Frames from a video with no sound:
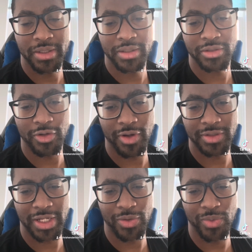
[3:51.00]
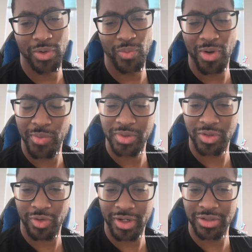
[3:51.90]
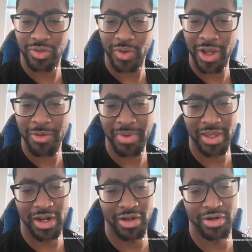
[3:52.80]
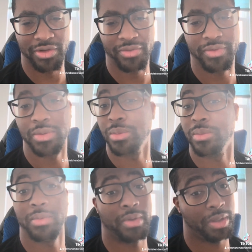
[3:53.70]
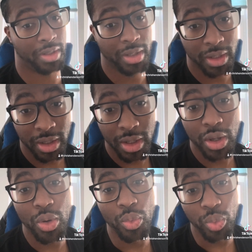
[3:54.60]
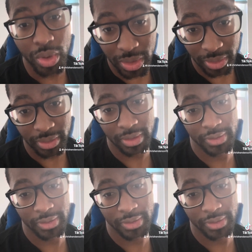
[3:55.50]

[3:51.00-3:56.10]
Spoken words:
So I was like, well, what was Christ's crown made out of? Wood.